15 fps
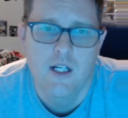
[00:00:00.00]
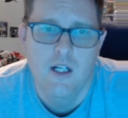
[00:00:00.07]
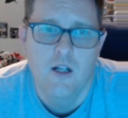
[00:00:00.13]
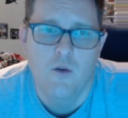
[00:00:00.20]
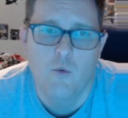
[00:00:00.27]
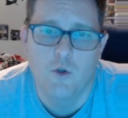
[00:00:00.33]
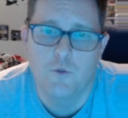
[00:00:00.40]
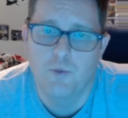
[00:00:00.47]

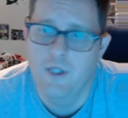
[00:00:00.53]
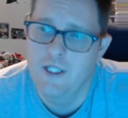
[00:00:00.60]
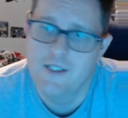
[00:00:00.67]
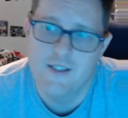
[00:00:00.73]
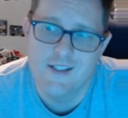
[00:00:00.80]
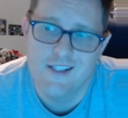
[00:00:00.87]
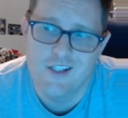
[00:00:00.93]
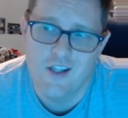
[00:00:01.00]
Which brings
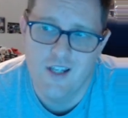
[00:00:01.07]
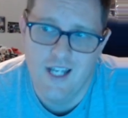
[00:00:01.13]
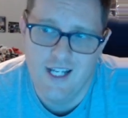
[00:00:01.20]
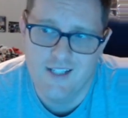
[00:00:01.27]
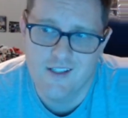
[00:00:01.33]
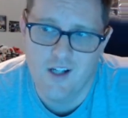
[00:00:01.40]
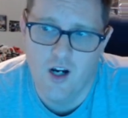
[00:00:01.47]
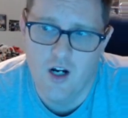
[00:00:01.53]
us to the
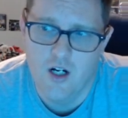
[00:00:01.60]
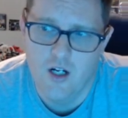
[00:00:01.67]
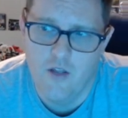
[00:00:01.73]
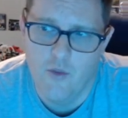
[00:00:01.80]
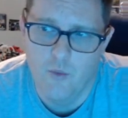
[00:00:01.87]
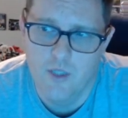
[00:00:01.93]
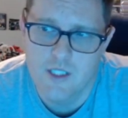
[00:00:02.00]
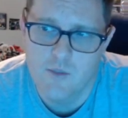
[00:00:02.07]
next card, and
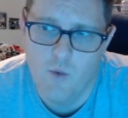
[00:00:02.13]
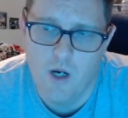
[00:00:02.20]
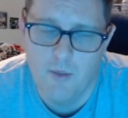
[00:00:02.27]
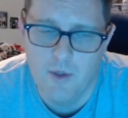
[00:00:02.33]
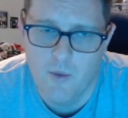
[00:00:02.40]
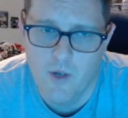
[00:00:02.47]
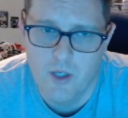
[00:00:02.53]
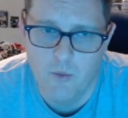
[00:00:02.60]
the reason why
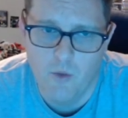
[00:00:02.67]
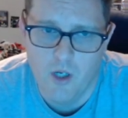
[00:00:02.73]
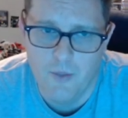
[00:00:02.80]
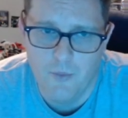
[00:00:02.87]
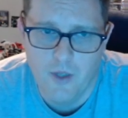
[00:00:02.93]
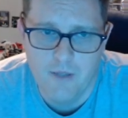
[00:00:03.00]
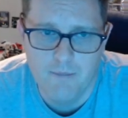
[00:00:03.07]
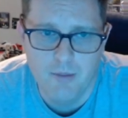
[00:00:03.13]
we want to run
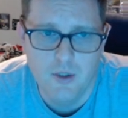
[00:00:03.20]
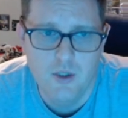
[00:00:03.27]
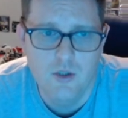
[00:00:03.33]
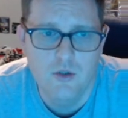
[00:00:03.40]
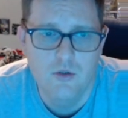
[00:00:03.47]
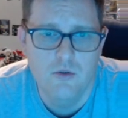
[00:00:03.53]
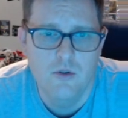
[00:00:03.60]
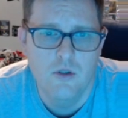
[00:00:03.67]

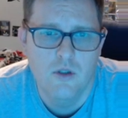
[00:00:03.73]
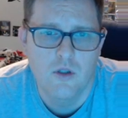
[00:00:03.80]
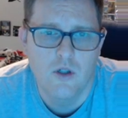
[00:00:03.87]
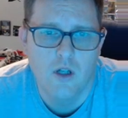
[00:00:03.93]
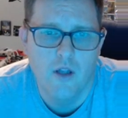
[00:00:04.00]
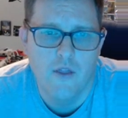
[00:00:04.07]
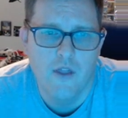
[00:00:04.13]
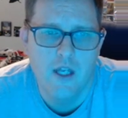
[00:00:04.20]
red-blue.
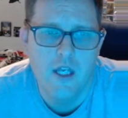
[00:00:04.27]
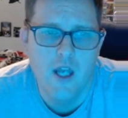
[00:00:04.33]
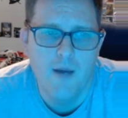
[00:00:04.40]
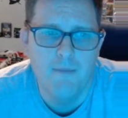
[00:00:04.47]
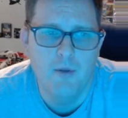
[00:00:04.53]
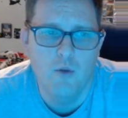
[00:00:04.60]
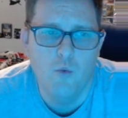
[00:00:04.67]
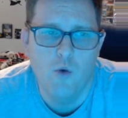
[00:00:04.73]
The
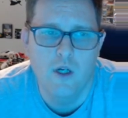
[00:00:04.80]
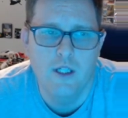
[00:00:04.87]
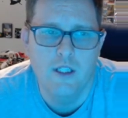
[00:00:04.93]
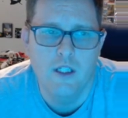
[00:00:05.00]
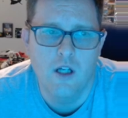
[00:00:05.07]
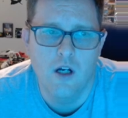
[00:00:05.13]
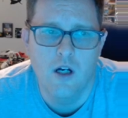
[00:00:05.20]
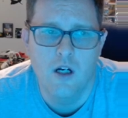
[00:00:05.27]
number 1
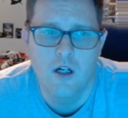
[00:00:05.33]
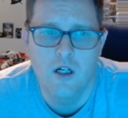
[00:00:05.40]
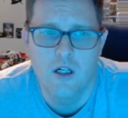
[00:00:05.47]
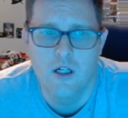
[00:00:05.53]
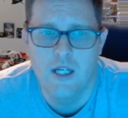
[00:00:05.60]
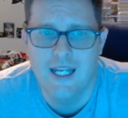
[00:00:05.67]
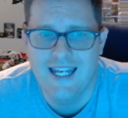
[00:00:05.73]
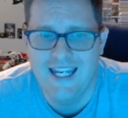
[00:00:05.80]

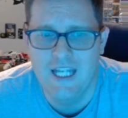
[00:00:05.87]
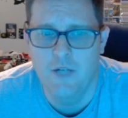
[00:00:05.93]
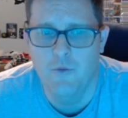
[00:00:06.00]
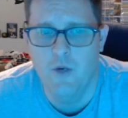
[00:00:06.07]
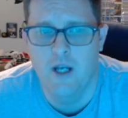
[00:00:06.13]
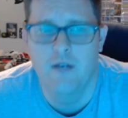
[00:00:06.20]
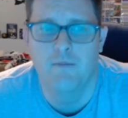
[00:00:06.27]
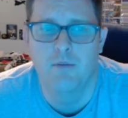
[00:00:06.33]
card in
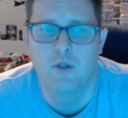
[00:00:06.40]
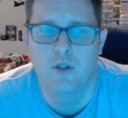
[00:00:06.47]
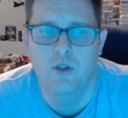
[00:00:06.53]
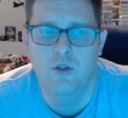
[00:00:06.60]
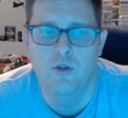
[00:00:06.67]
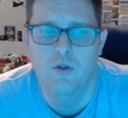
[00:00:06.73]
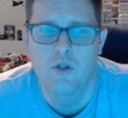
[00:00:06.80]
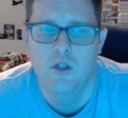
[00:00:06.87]

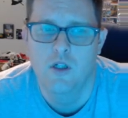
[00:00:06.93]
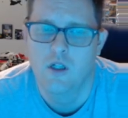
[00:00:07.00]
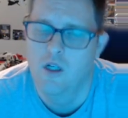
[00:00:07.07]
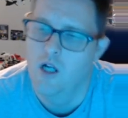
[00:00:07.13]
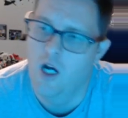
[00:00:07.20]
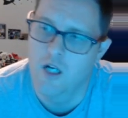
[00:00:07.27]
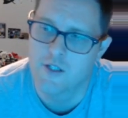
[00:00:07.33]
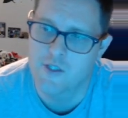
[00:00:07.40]
red-blue,
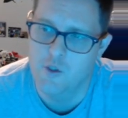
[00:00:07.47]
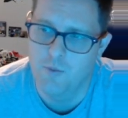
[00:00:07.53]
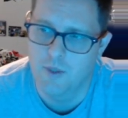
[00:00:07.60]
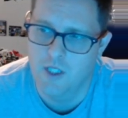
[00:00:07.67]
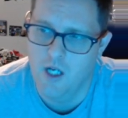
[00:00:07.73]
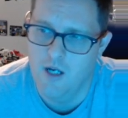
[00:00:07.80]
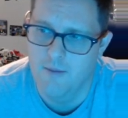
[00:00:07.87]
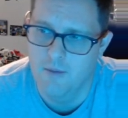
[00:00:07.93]
our super
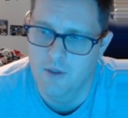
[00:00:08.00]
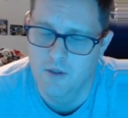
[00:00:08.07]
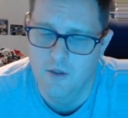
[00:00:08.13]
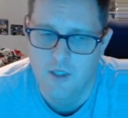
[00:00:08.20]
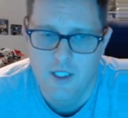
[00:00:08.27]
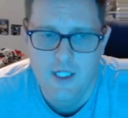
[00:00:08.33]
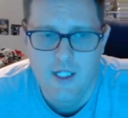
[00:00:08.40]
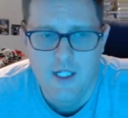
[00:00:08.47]
combo.
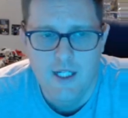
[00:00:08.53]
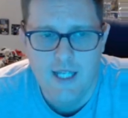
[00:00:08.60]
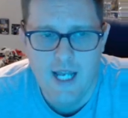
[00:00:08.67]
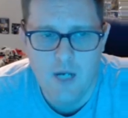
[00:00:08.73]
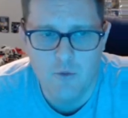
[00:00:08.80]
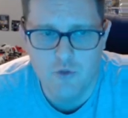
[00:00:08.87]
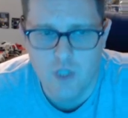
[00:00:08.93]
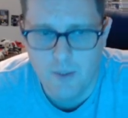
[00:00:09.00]

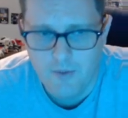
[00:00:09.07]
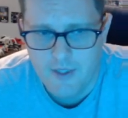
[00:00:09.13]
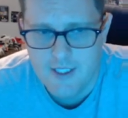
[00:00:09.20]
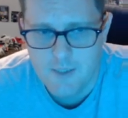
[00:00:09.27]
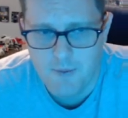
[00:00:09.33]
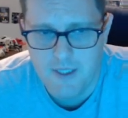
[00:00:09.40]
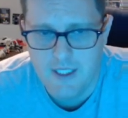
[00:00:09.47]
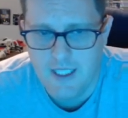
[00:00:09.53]
Now, generally
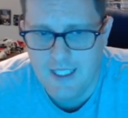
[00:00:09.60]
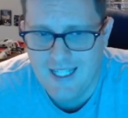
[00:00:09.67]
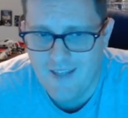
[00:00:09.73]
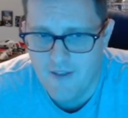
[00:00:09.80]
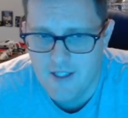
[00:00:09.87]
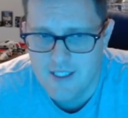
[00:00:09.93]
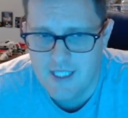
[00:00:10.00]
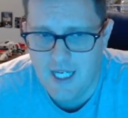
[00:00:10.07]
speaking, in
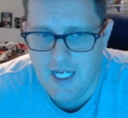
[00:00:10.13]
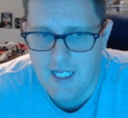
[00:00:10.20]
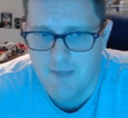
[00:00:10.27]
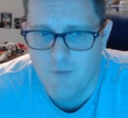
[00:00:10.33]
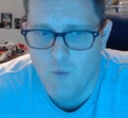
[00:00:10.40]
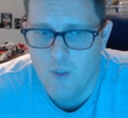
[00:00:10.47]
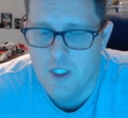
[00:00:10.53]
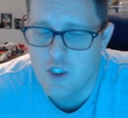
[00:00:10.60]
this
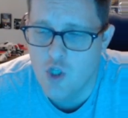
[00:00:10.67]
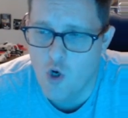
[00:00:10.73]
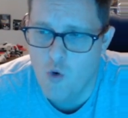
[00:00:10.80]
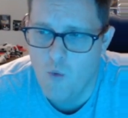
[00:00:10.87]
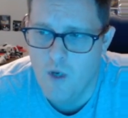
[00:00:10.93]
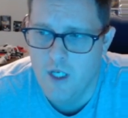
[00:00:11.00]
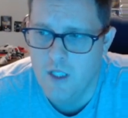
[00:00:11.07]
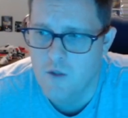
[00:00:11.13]
game, we don't
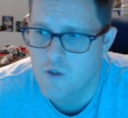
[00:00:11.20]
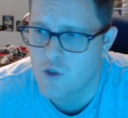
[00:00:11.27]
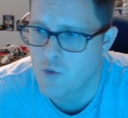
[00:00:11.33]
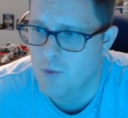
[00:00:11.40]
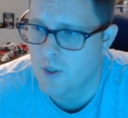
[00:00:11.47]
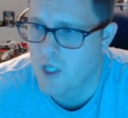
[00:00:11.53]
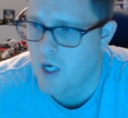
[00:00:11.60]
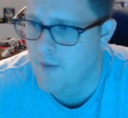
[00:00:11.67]
want to use
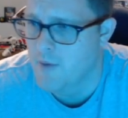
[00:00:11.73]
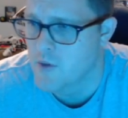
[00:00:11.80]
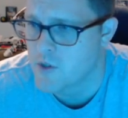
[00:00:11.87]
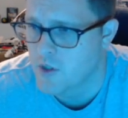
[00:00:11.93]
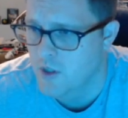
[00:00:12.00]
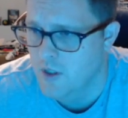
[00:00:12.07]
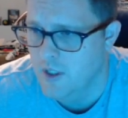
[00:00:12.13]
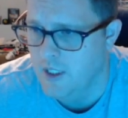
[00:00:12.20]
super combos
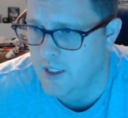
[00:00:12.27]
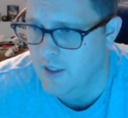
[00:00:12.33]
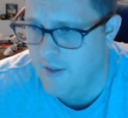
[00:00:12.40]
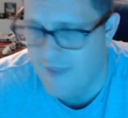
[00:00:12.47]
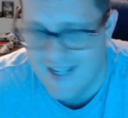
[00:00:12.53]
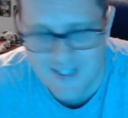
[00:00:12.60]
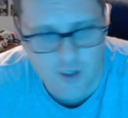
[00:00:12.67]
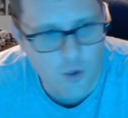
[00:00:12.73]
early.
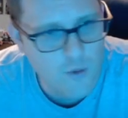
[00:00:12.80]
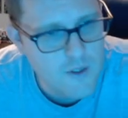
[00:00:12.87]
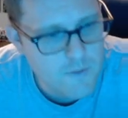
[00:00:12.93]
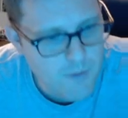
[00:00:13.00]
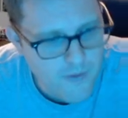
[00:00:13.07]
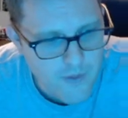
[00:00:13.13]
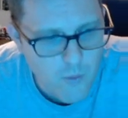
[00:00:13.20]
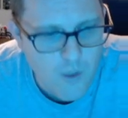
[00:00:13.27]
That's always
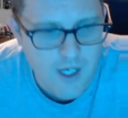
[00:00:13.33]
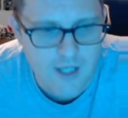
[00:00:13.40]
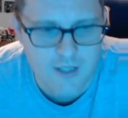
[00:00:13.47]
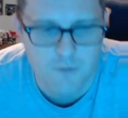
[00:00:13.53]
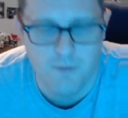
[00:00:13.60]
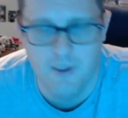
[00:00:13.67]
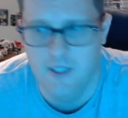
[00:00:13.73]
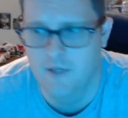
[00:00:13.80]
been the way it's
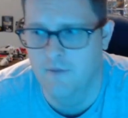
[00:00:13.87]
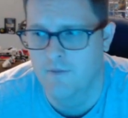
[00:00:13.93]
been.